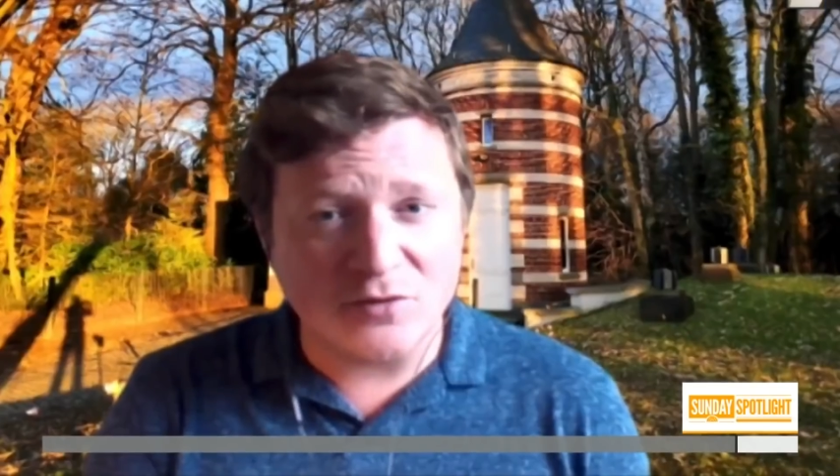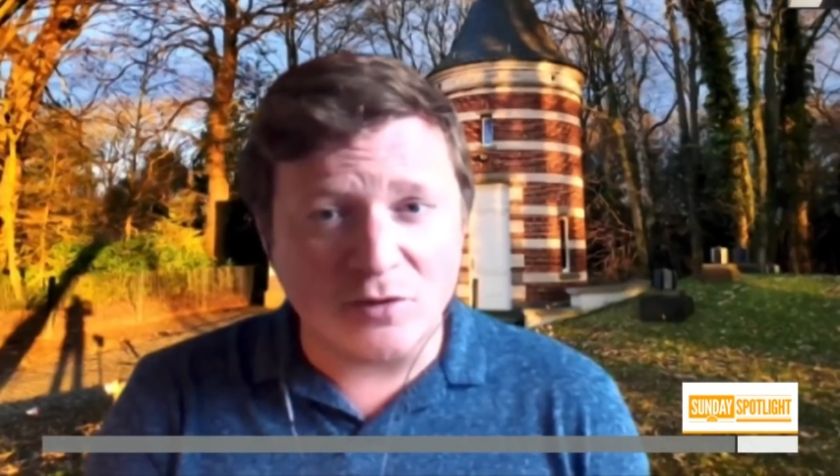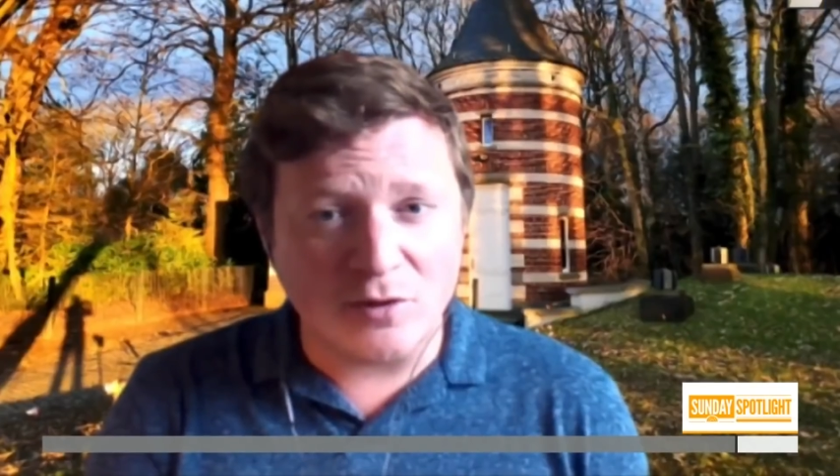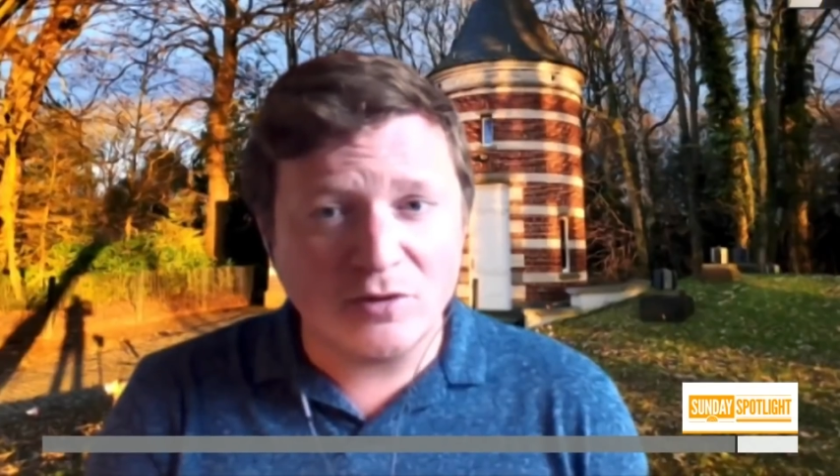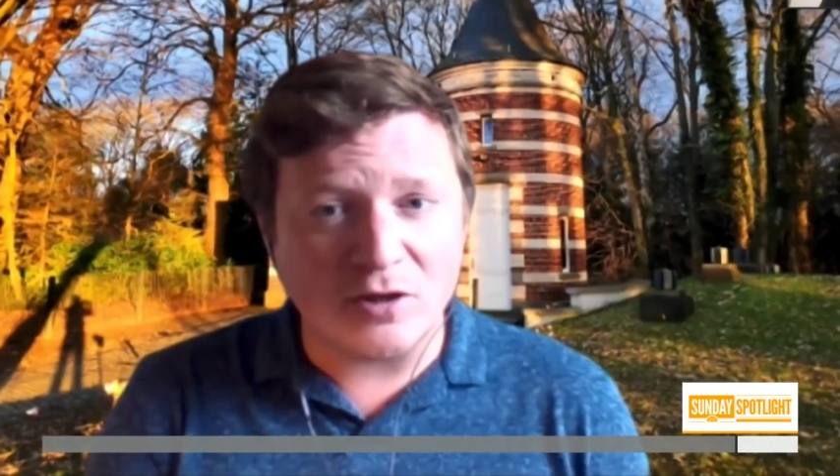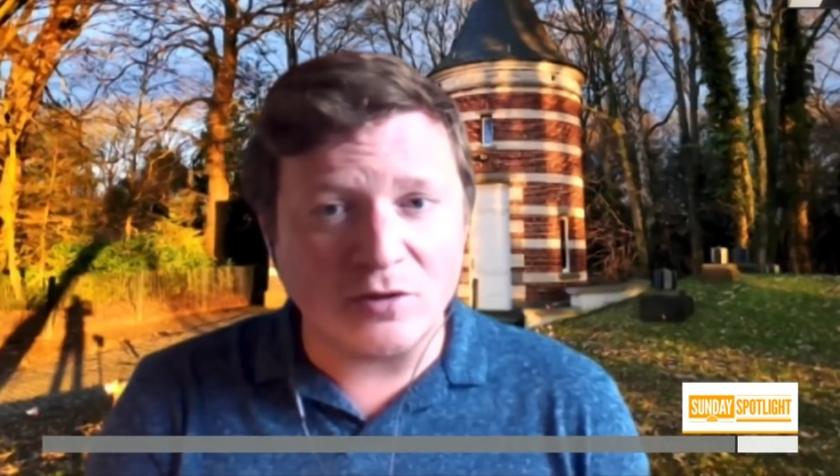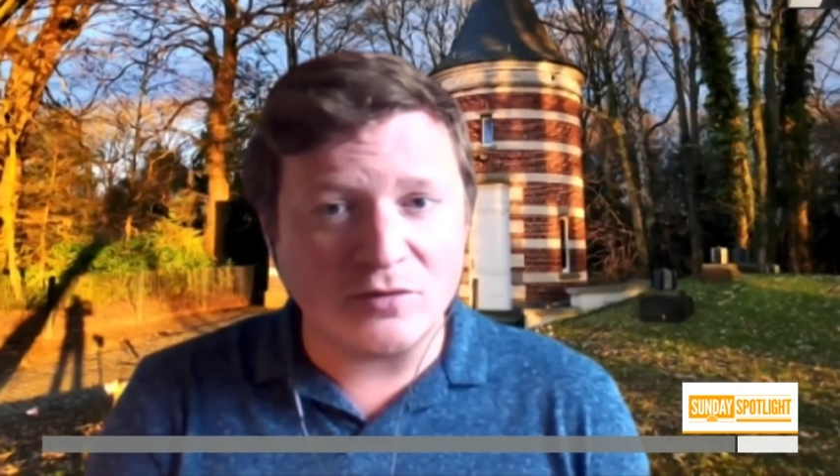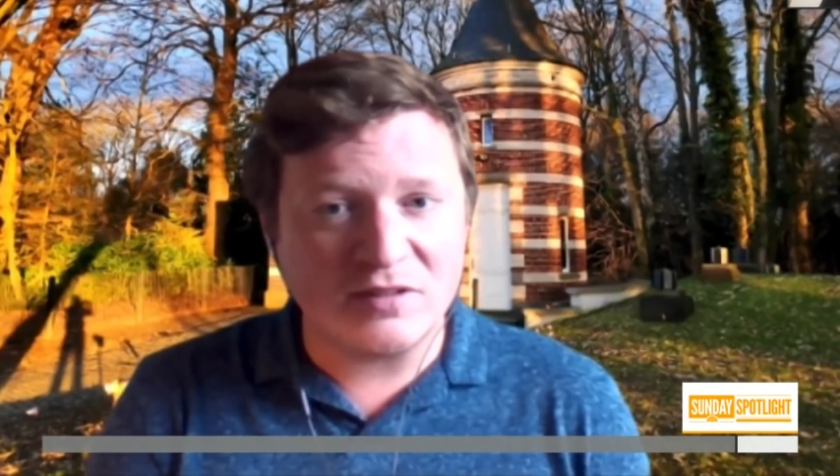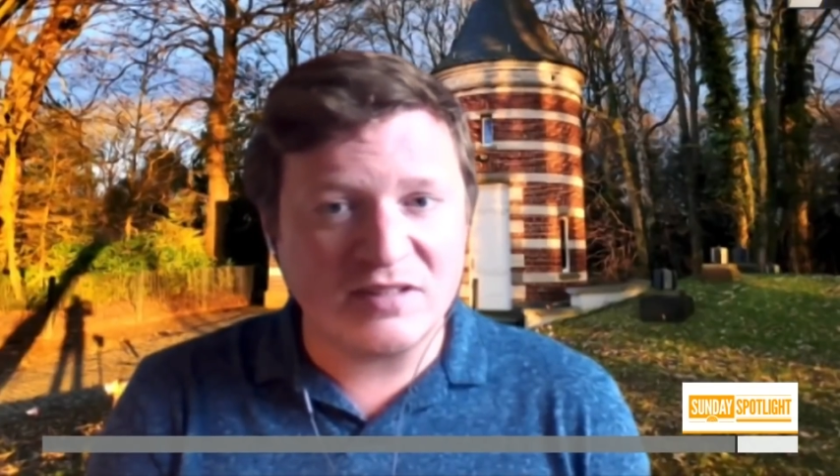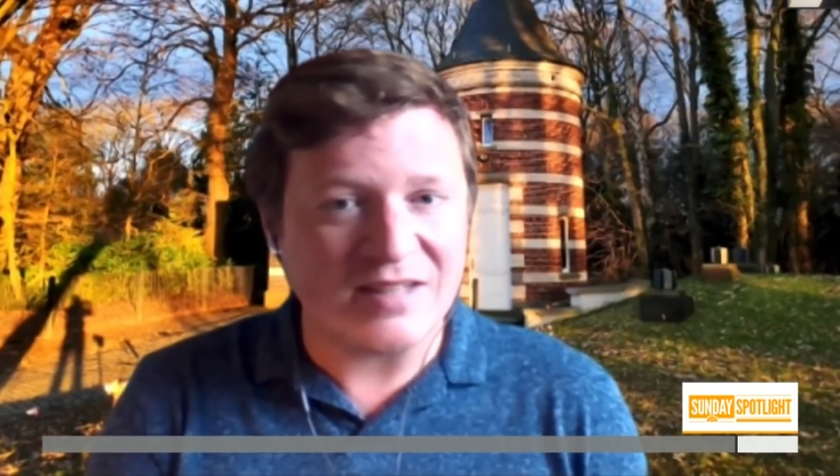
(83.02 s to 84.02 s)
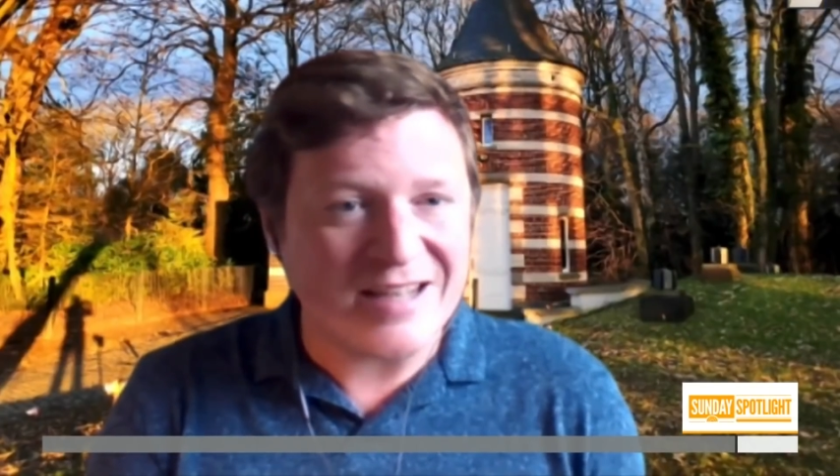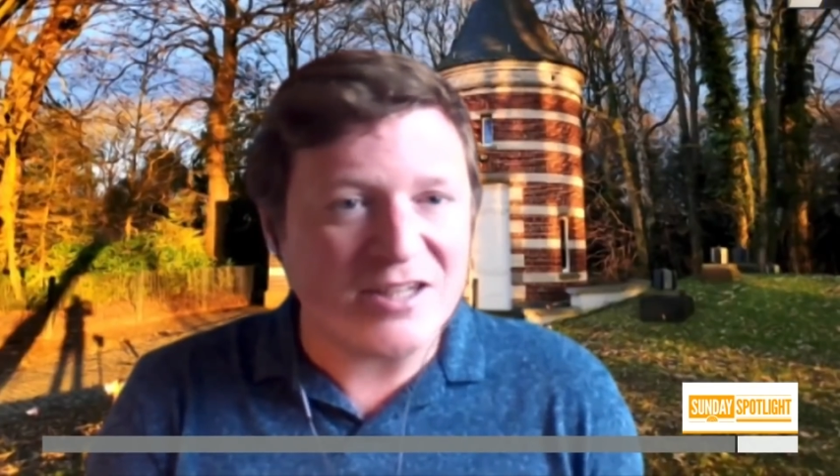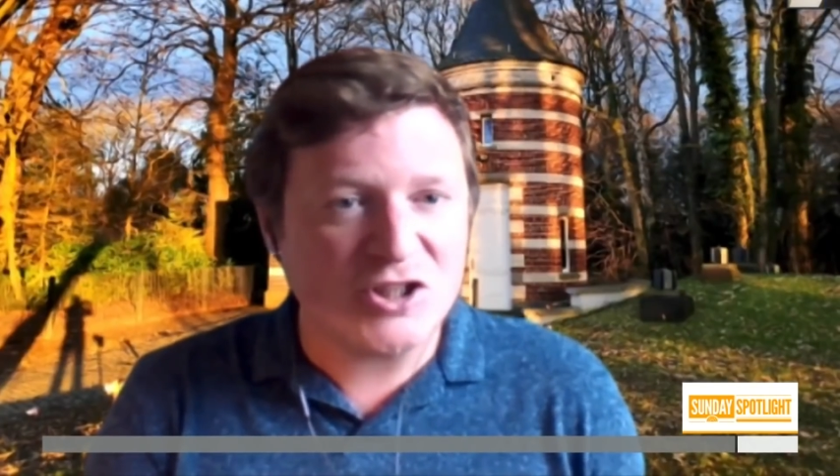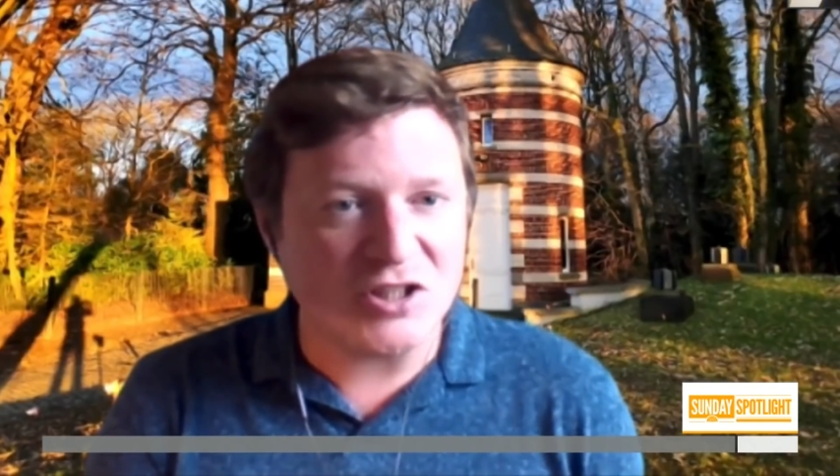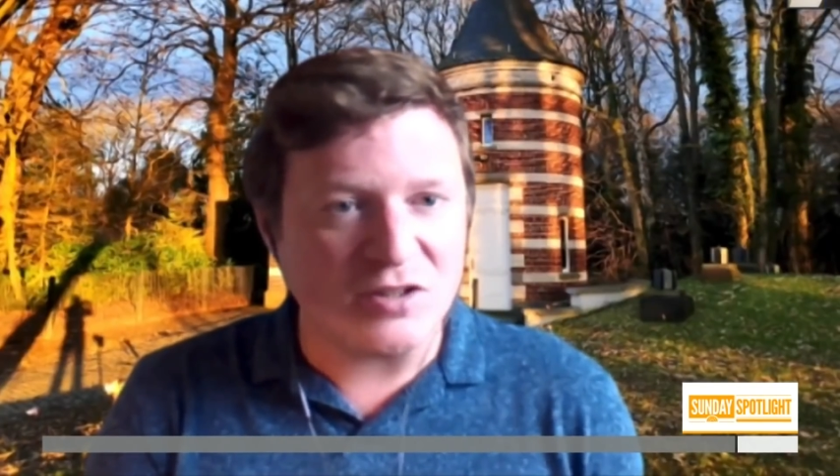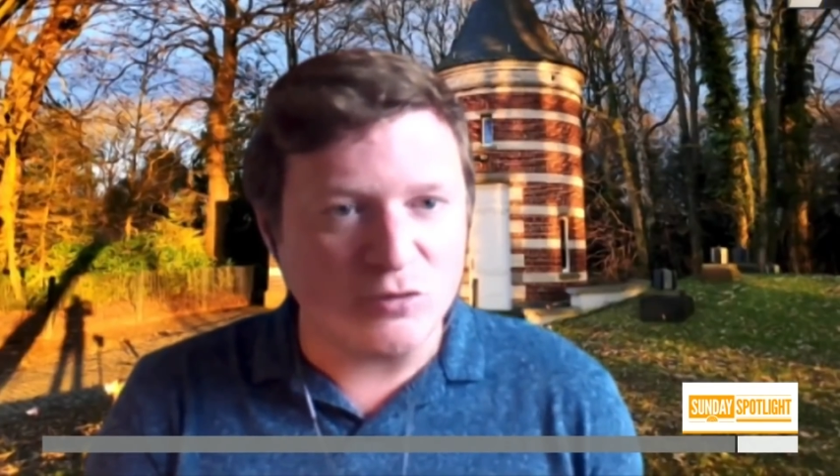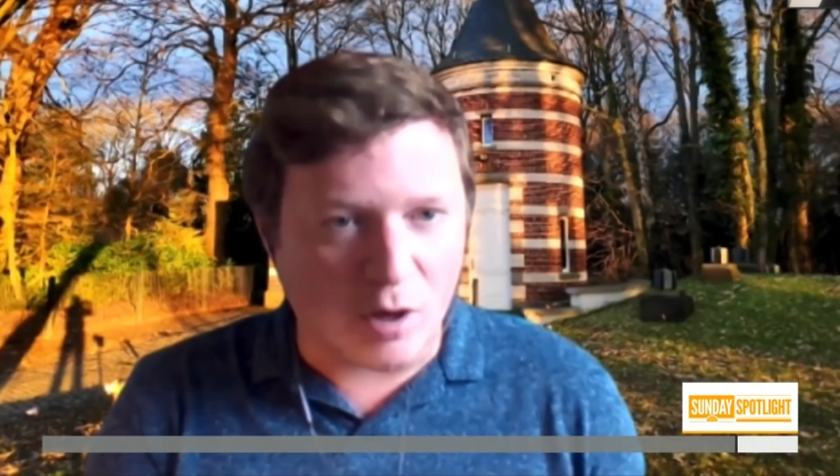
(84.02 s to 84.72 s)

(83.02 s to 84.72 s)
day of the lockdown, this energy